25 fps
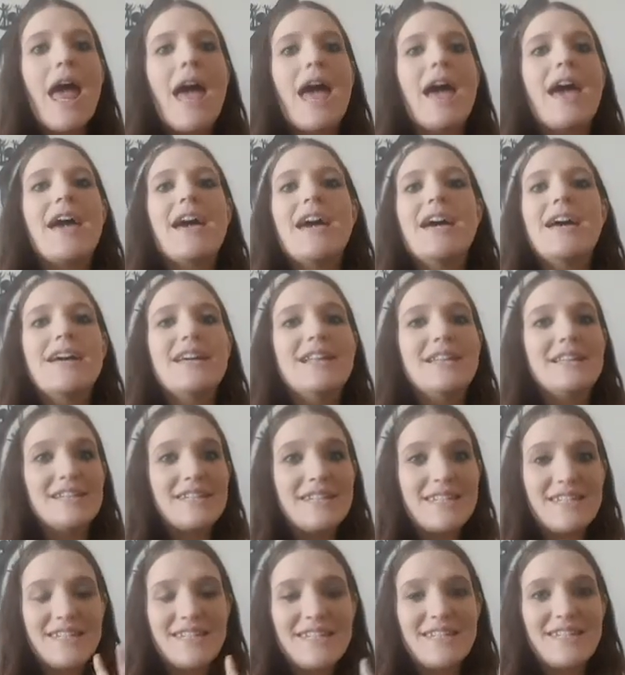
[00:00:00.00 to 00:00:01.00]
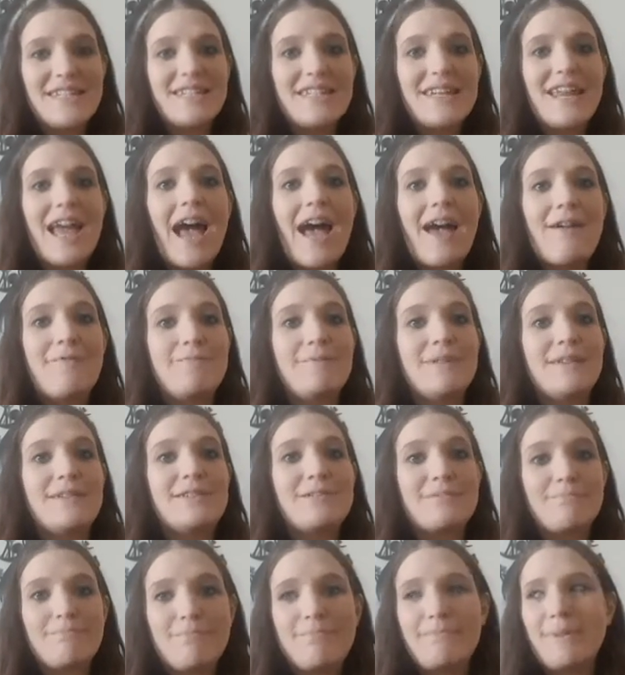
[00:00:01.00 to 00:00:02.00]
And I've been
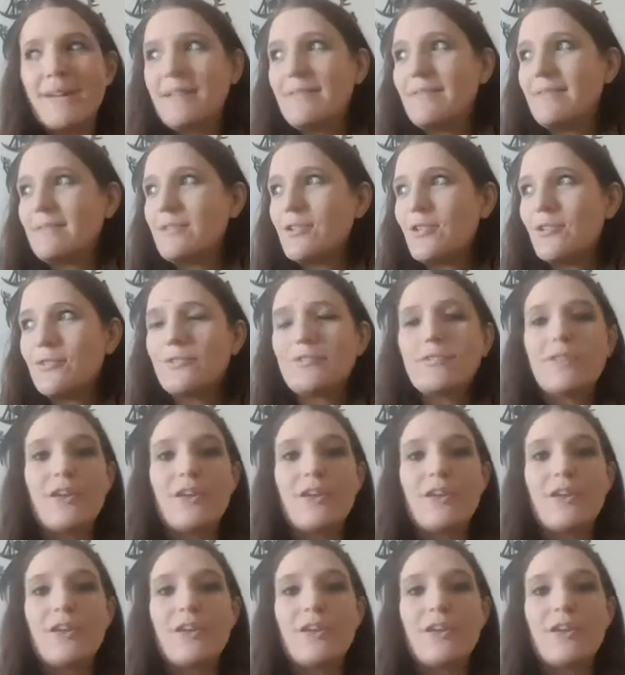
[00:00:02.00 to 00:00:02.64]
told